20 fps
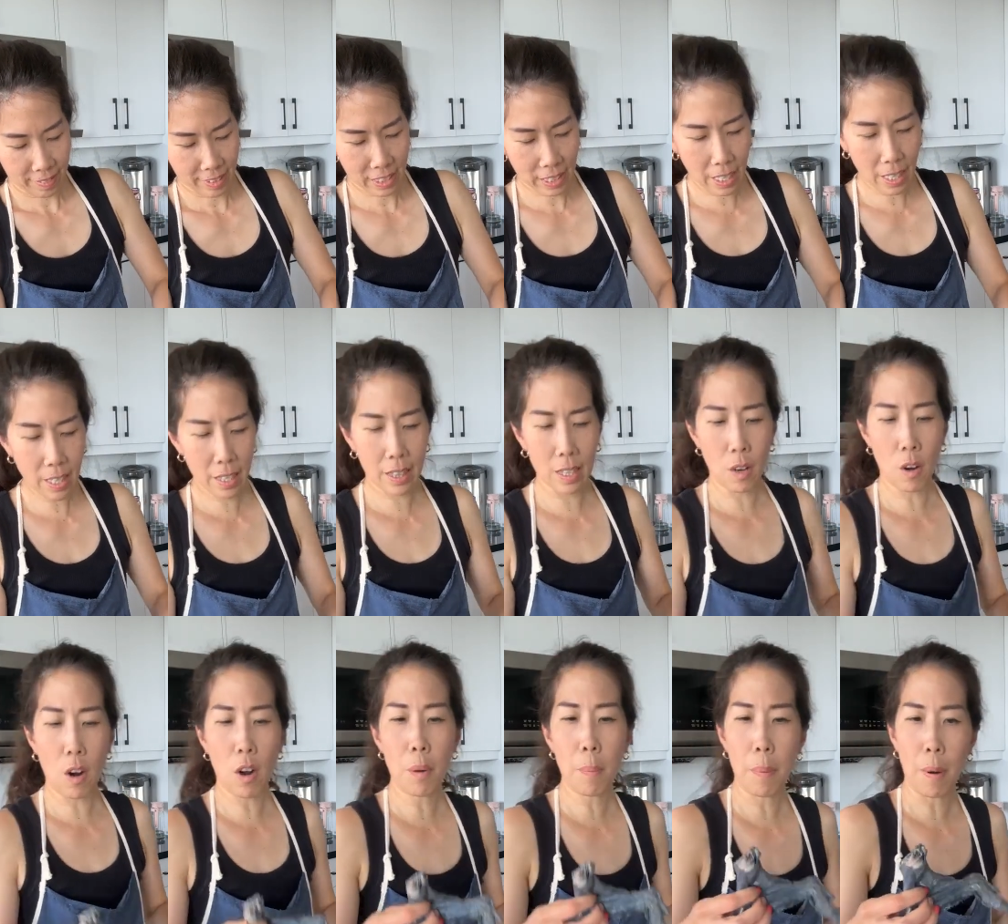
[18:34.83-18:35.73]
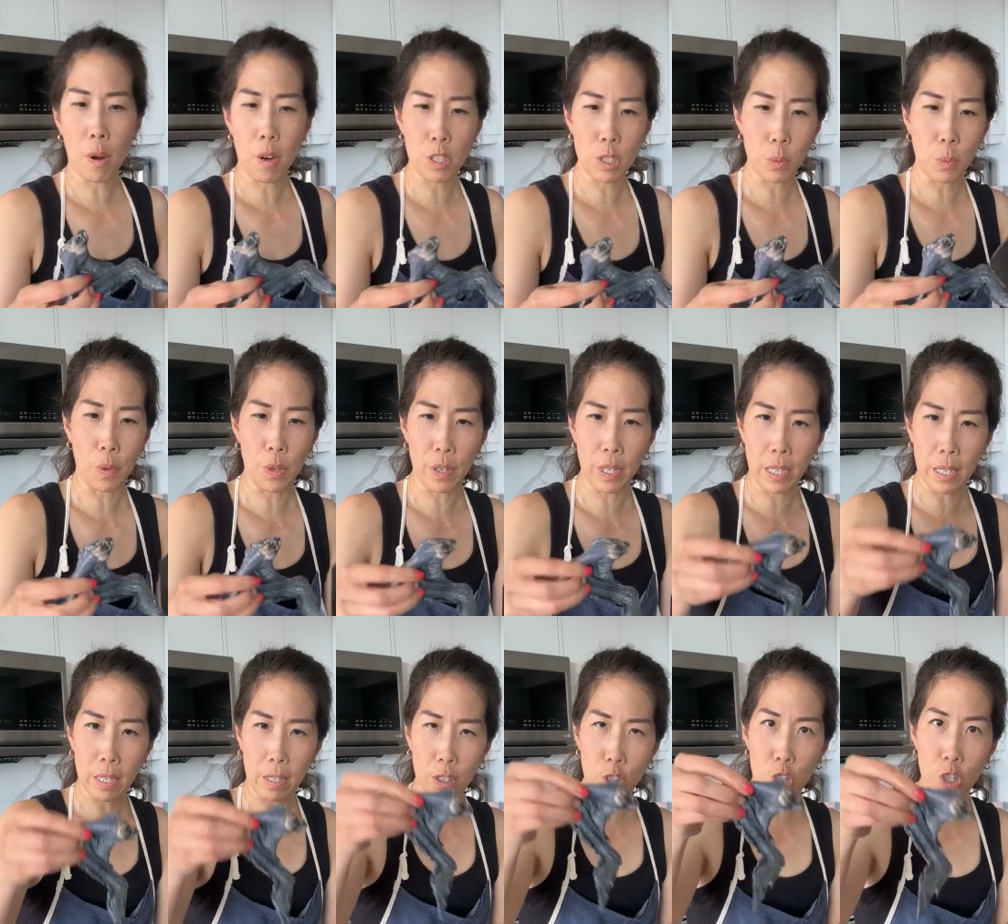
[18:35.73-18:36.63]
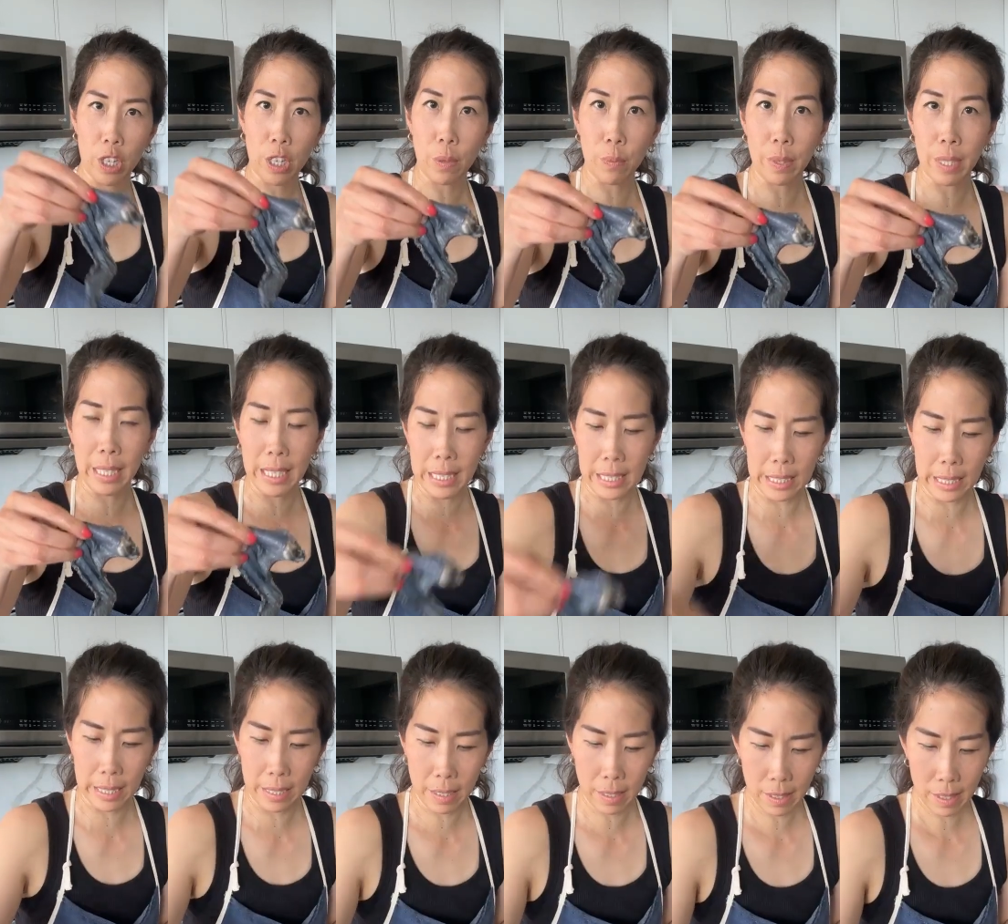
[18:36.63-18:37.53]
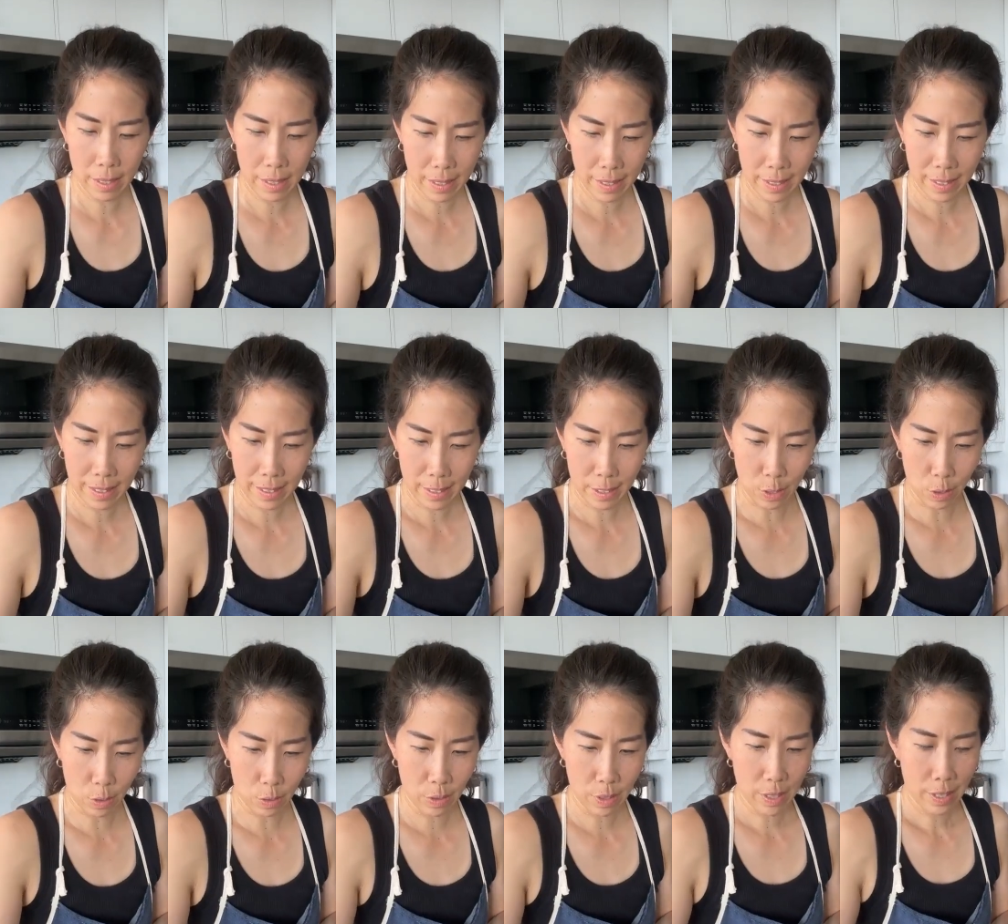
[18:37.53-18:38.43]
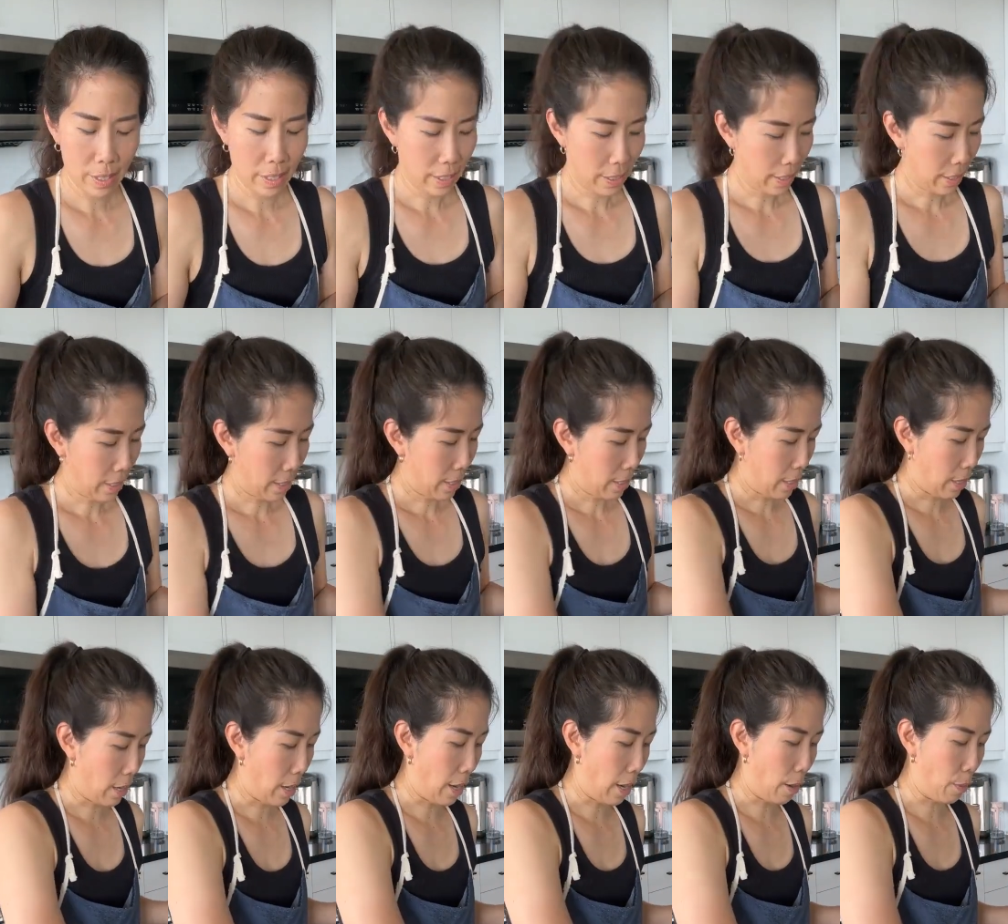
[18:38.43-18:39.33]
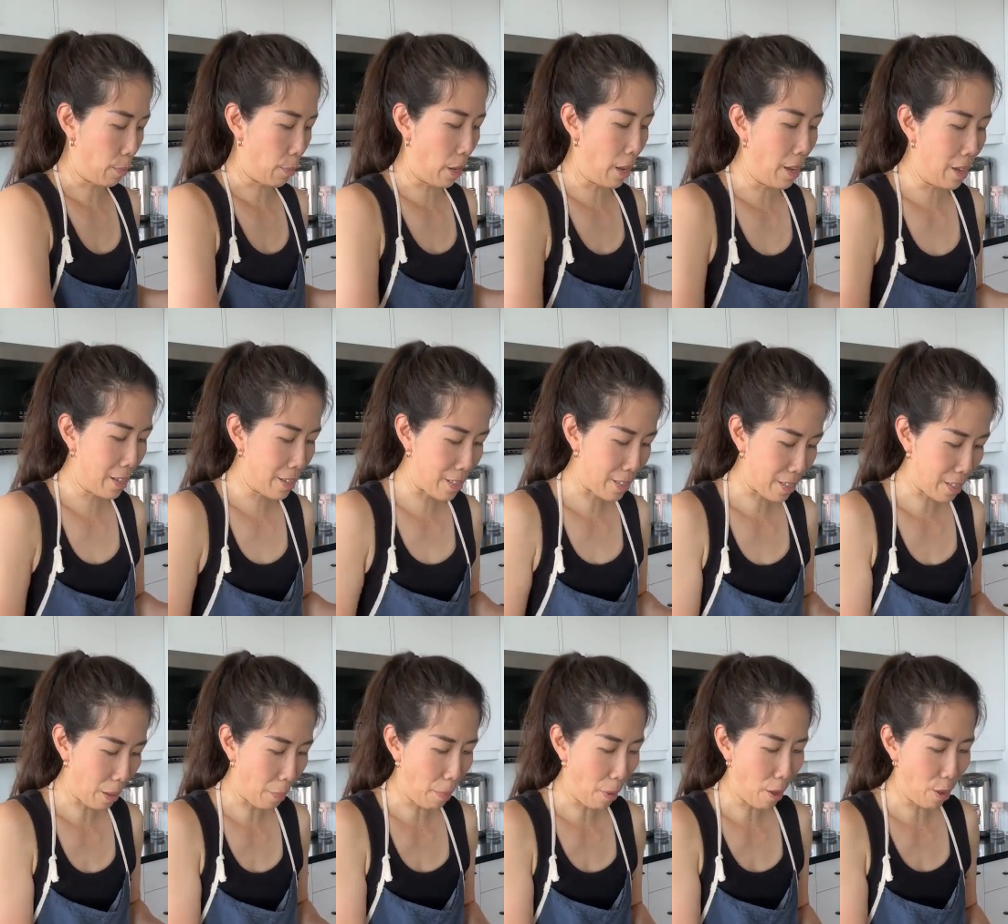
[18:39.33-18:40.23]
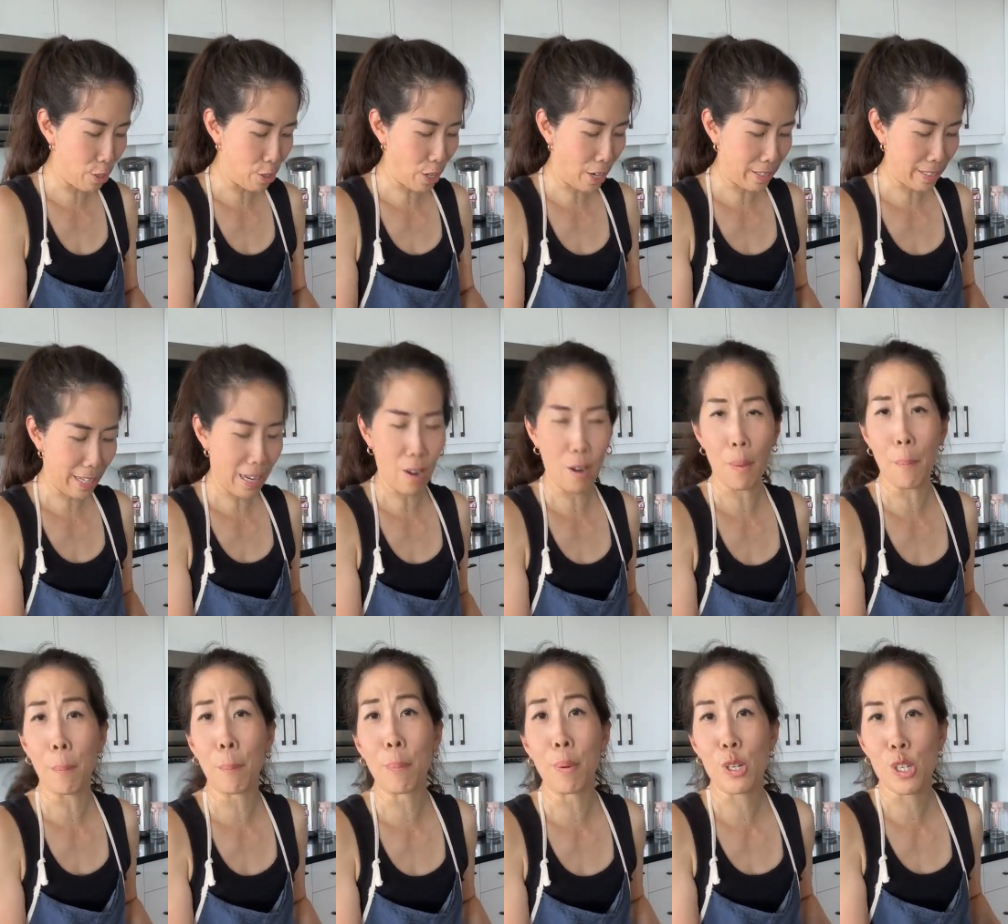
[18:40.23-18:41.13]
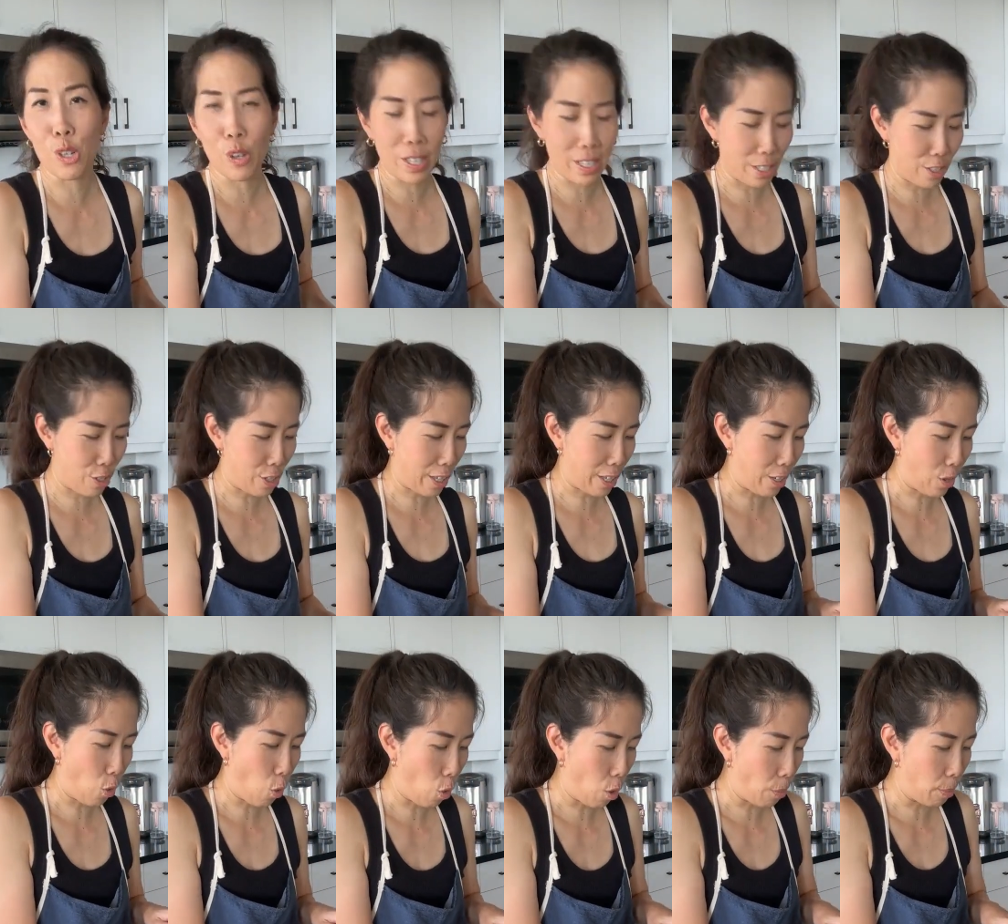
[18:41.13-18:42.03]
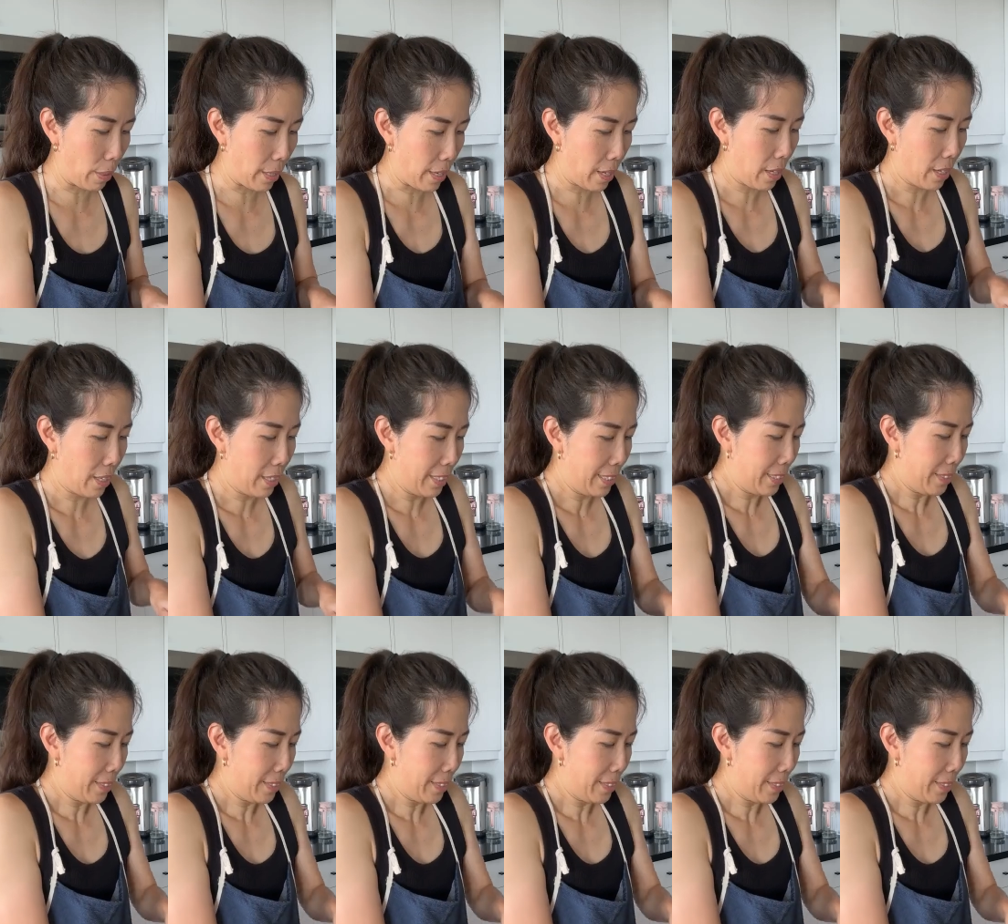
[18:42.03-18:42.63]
See, there are parts where you can cut the chicken really easily. So, and I'm just apologizing how I'm butchering this chicken horribly.